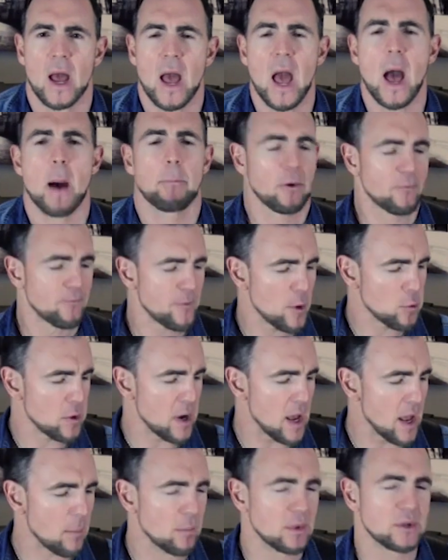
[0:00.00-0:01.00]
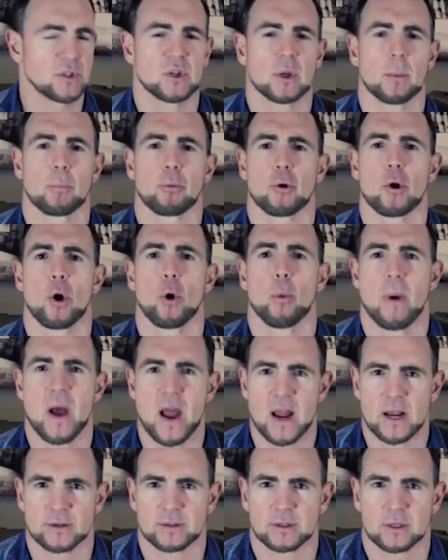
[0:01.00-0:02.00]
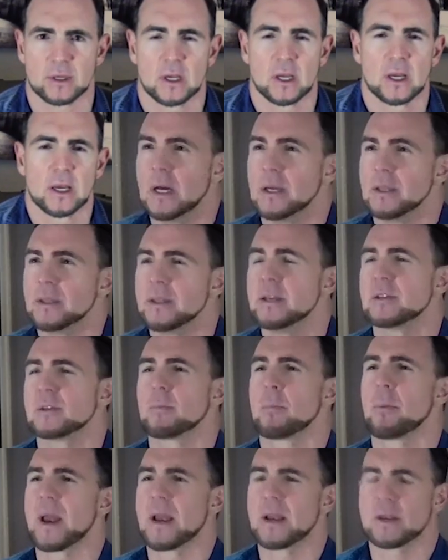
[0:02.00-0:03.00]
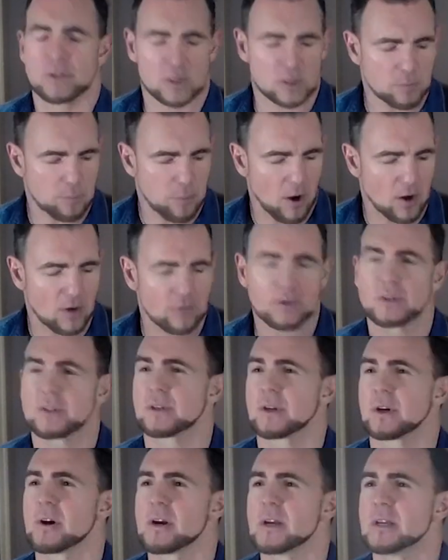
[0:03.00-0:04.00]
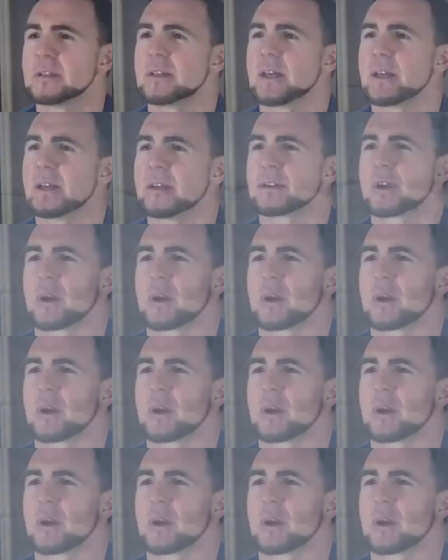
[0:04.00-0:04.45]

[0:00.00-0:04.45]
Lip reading: Epiphone Embassy PRO Bass. This bass is part of a series that is